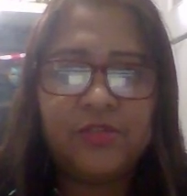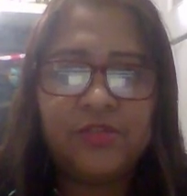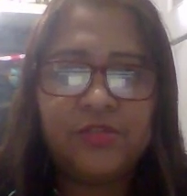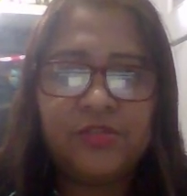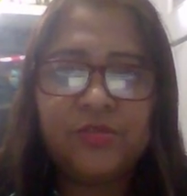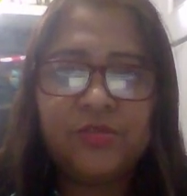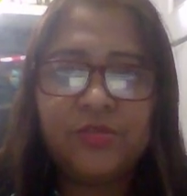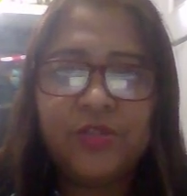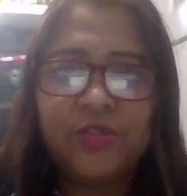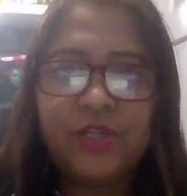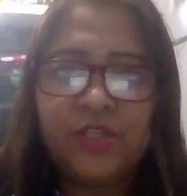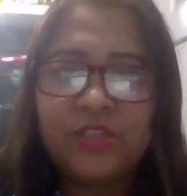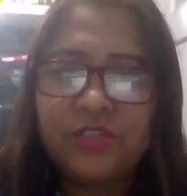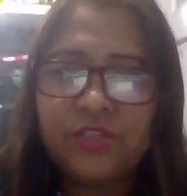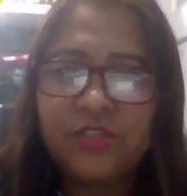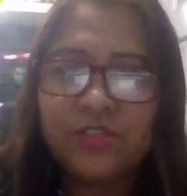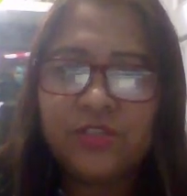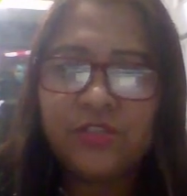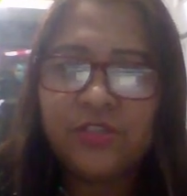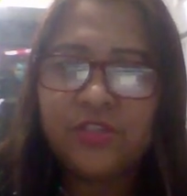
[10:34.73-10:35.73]

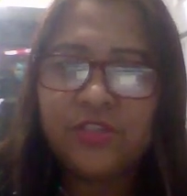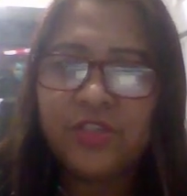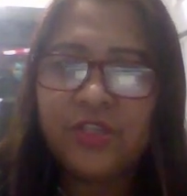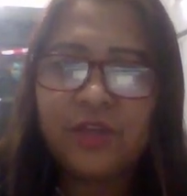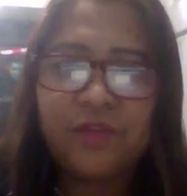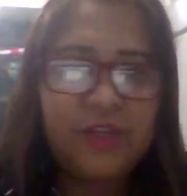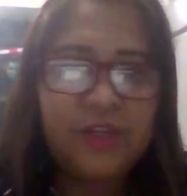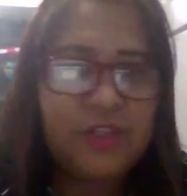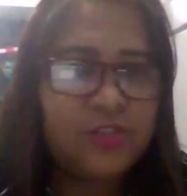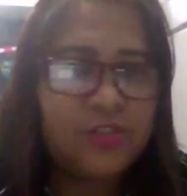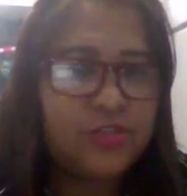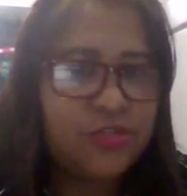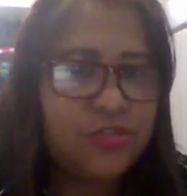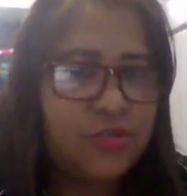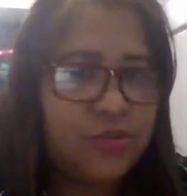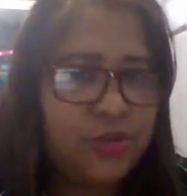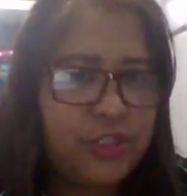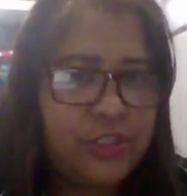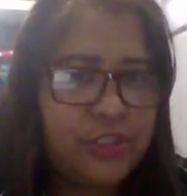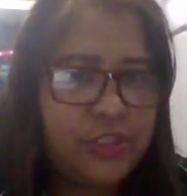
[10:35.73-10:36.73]
Students doesn't have any
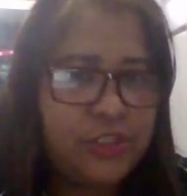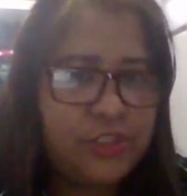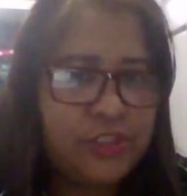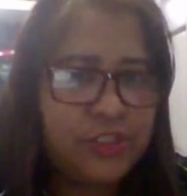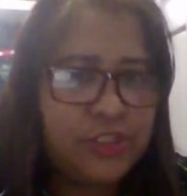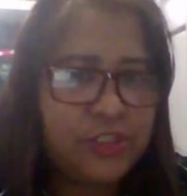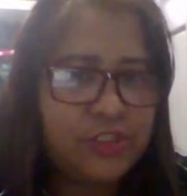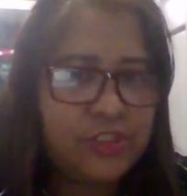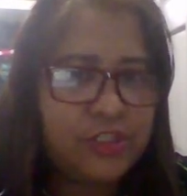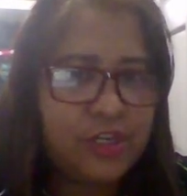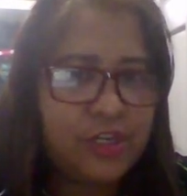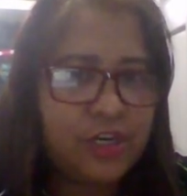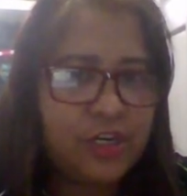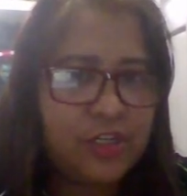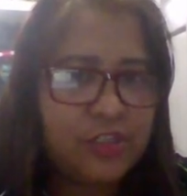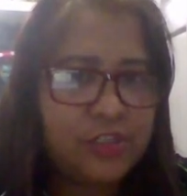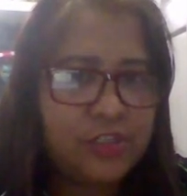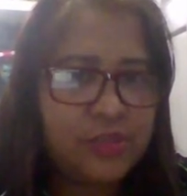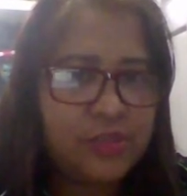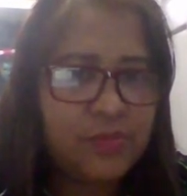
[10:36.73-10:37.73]
choice as they
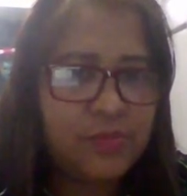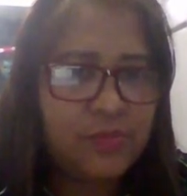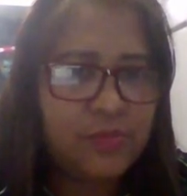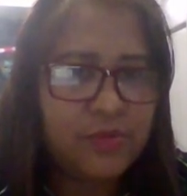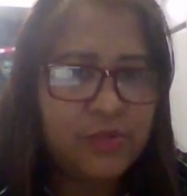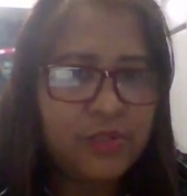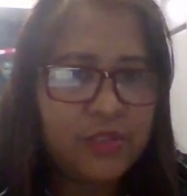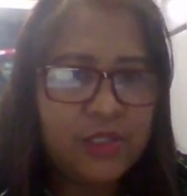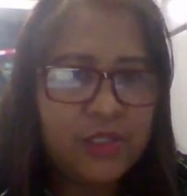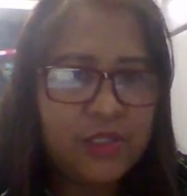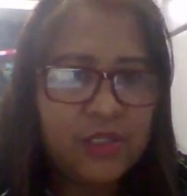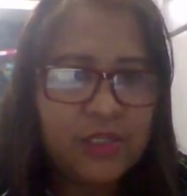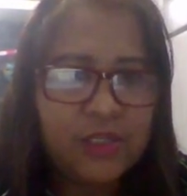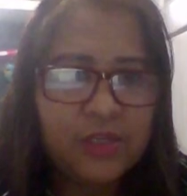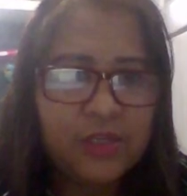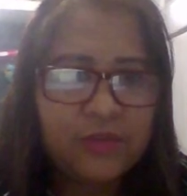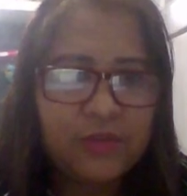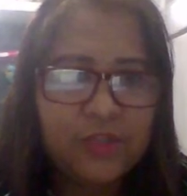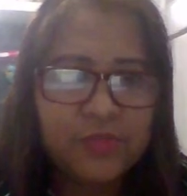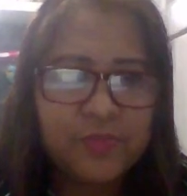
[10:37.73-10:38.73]
are
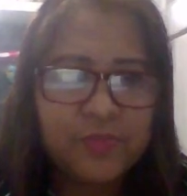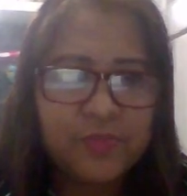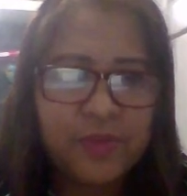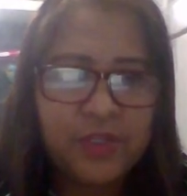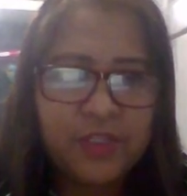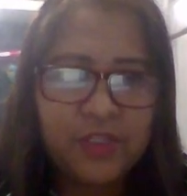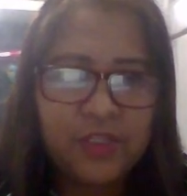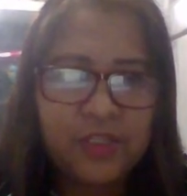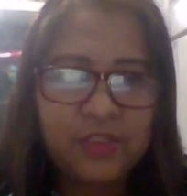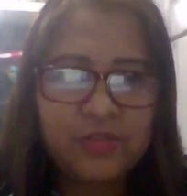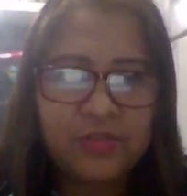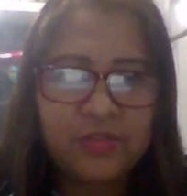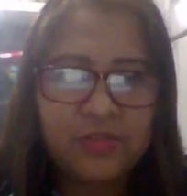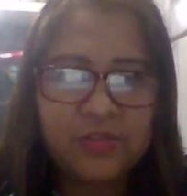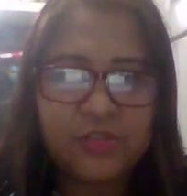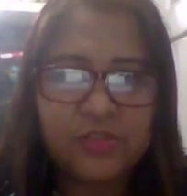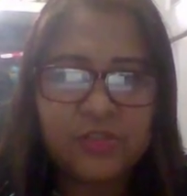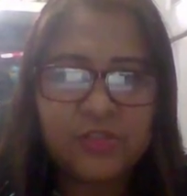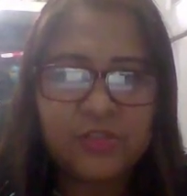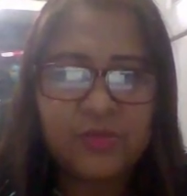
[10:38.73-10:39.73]
simply responding to
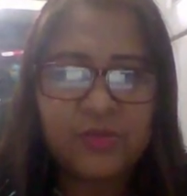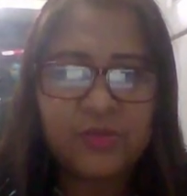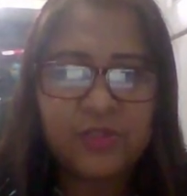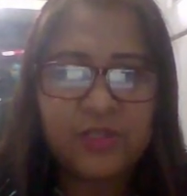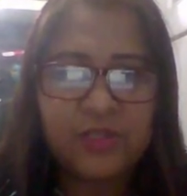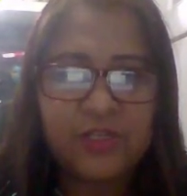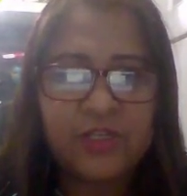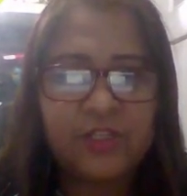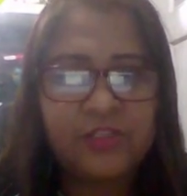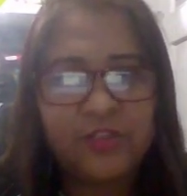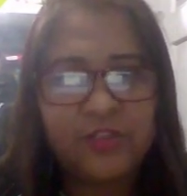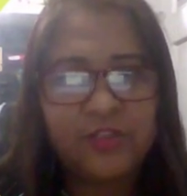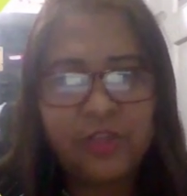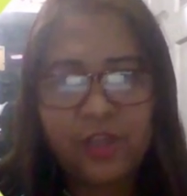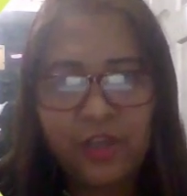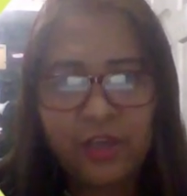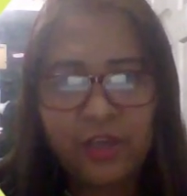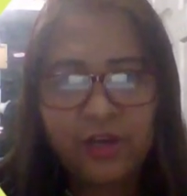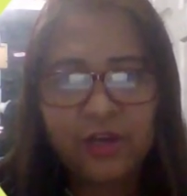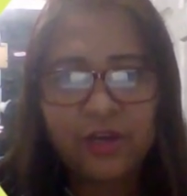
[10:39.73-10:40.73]
the stimuli in
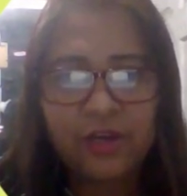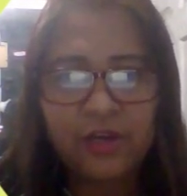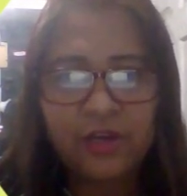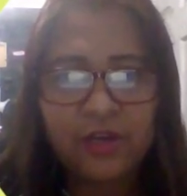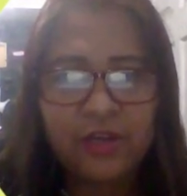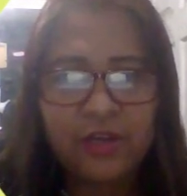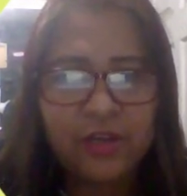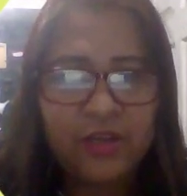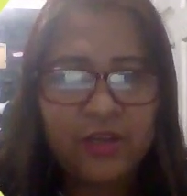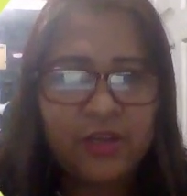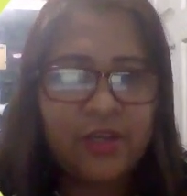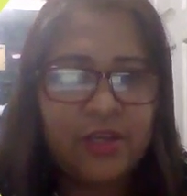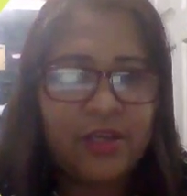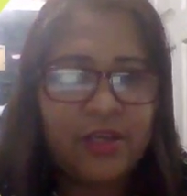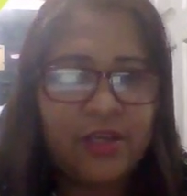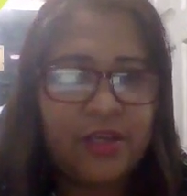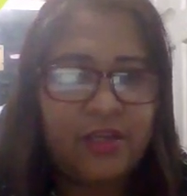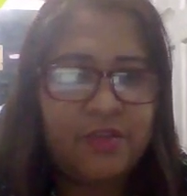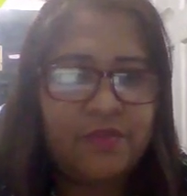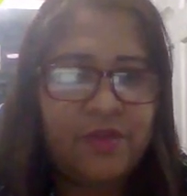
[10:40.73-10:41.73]
their
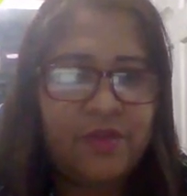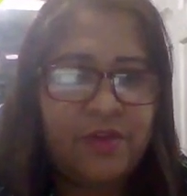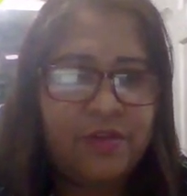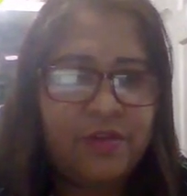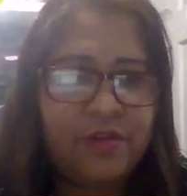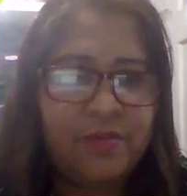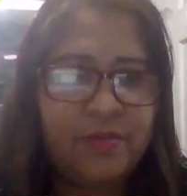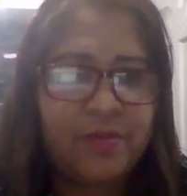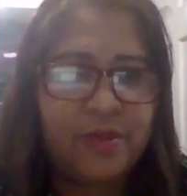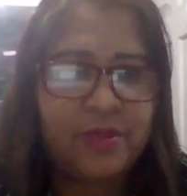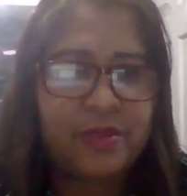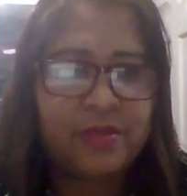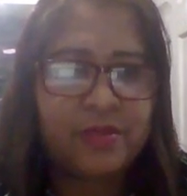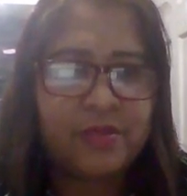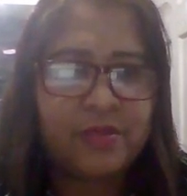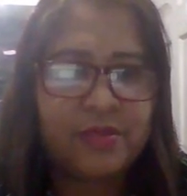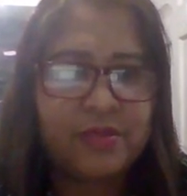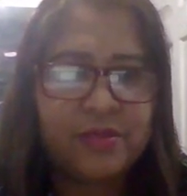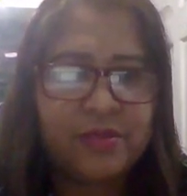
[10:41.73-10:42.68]
environment.